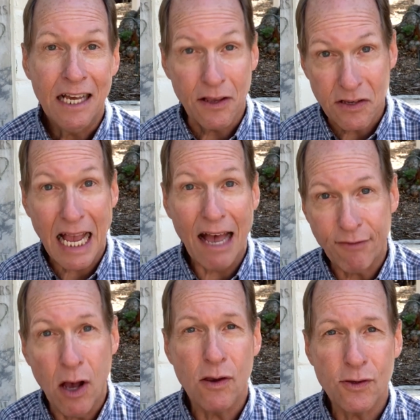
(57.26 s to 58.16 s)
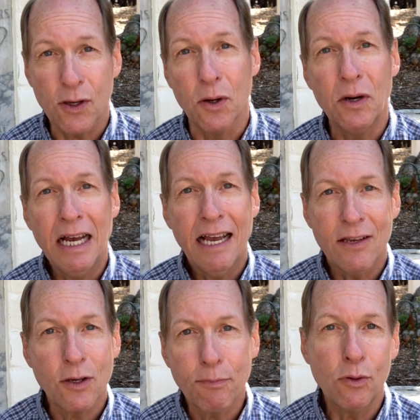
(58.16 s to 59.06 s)
The staff also
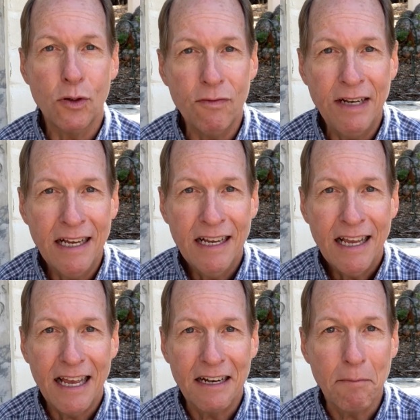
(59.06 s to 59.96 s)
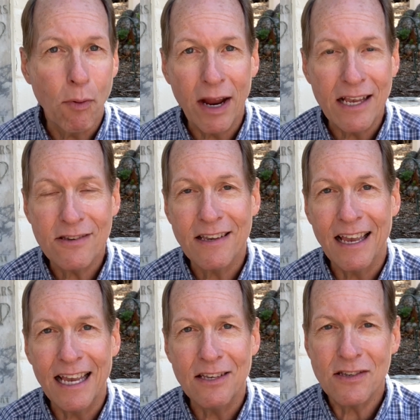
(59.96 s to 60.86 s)
has approved and embraced
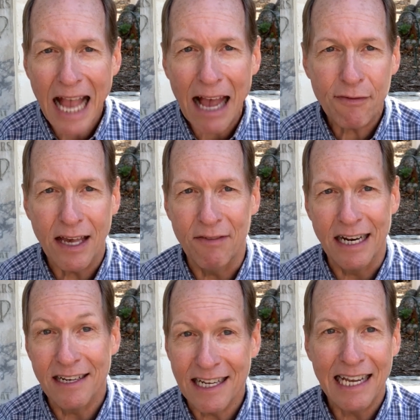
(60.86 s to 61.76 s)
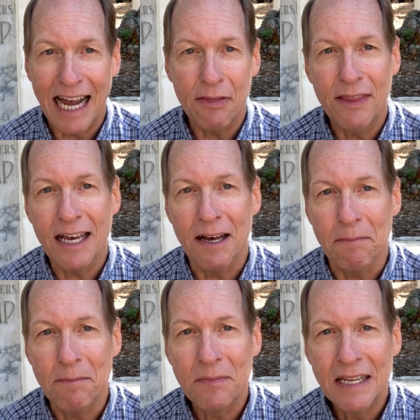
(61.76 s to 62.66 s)
a staff covenant to guide
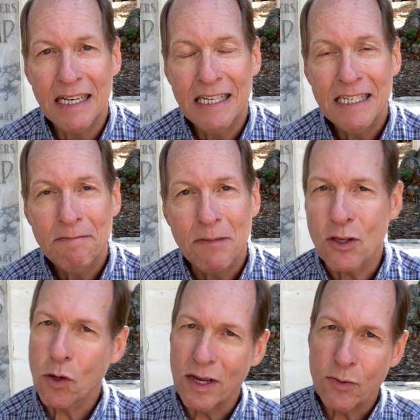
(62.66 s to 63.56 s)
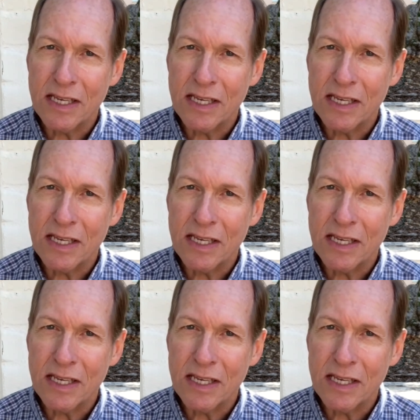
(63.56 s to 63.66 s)
them. And so, as we